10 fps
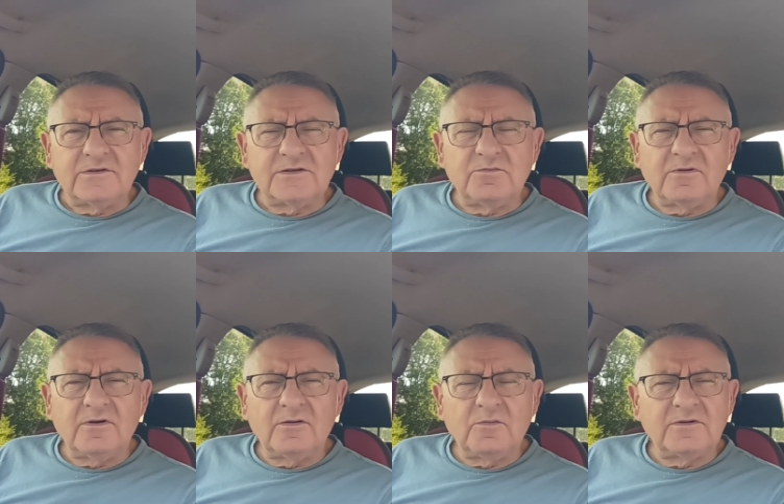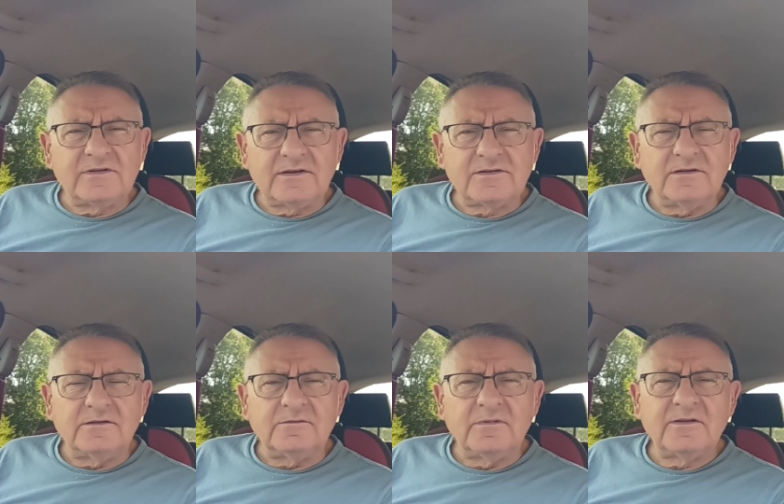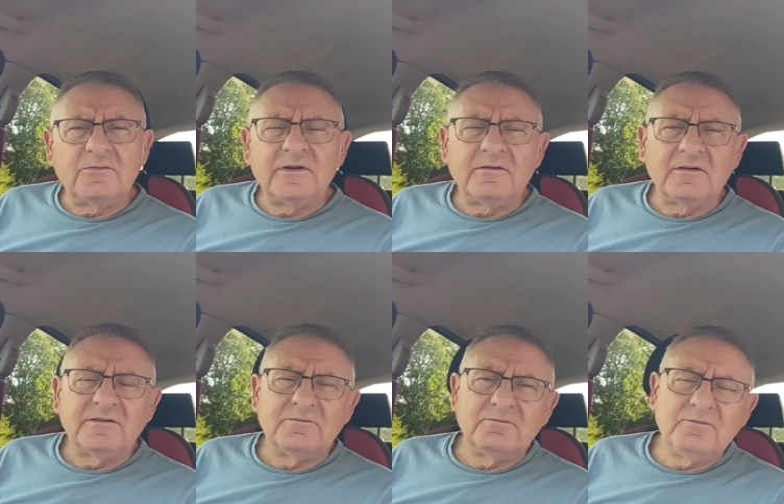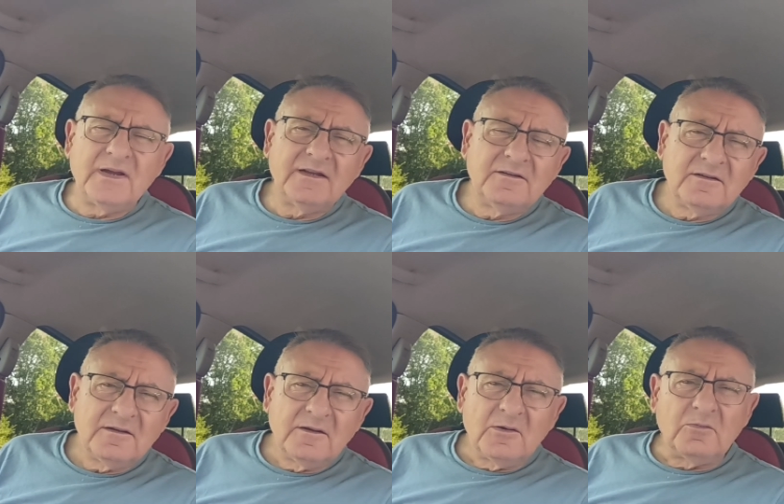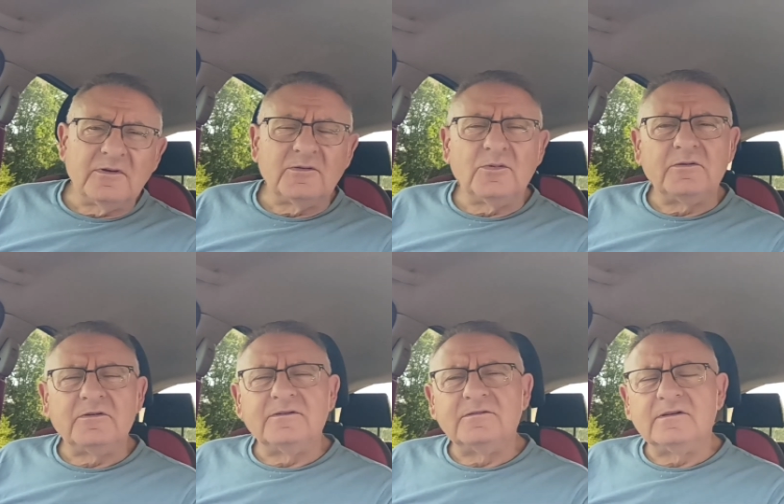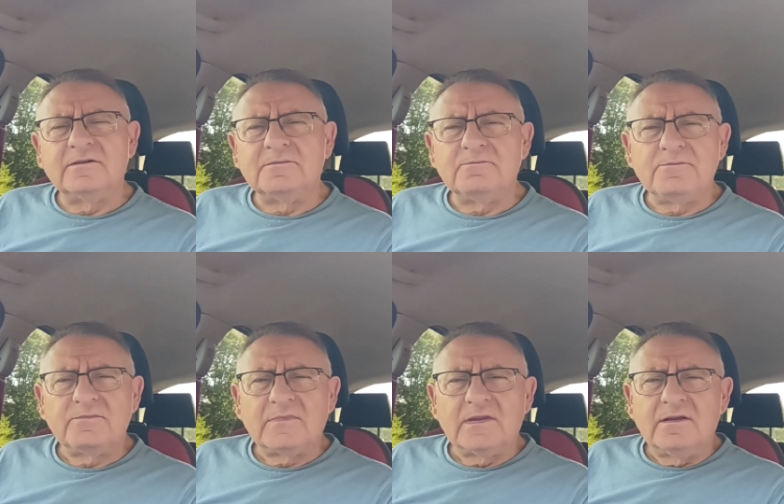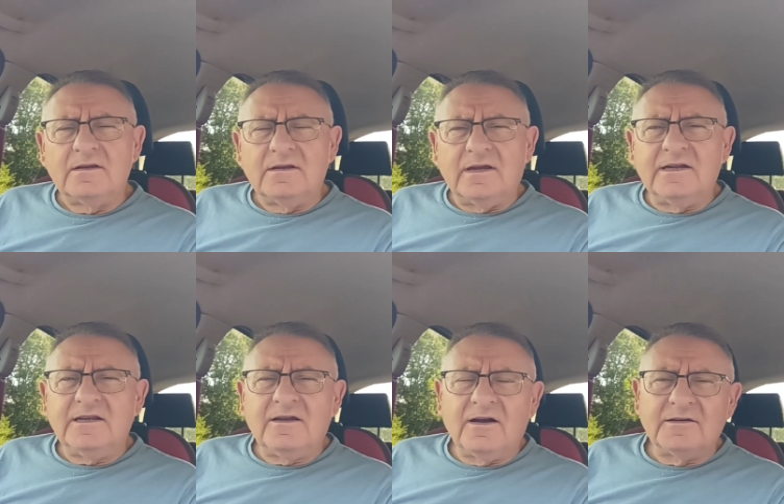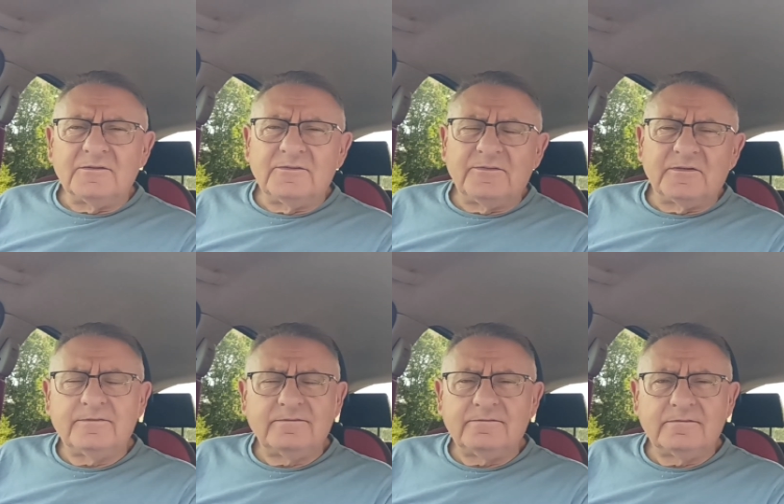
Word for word: which is what God wants us to do, whether we are in bed, whether we're in um, any kind of uh,